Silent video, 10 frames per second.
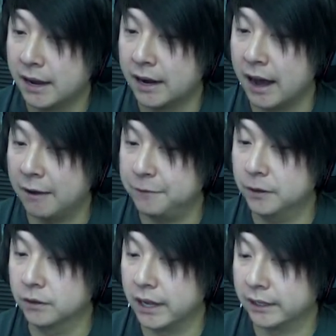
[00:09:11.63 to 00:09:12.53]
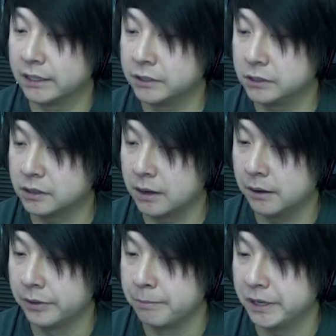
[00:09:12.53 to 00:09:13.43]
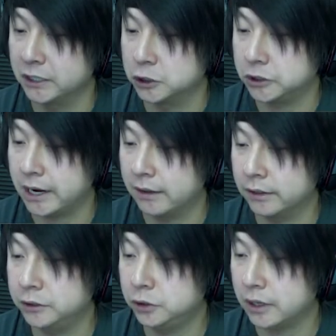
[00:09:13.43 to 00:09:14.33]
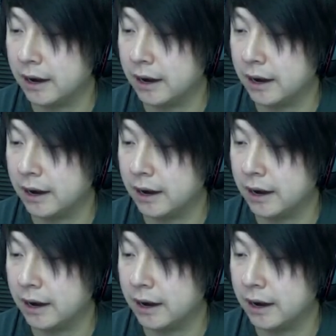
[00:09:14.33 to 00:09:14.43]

And I feel like this is the the biggest challenge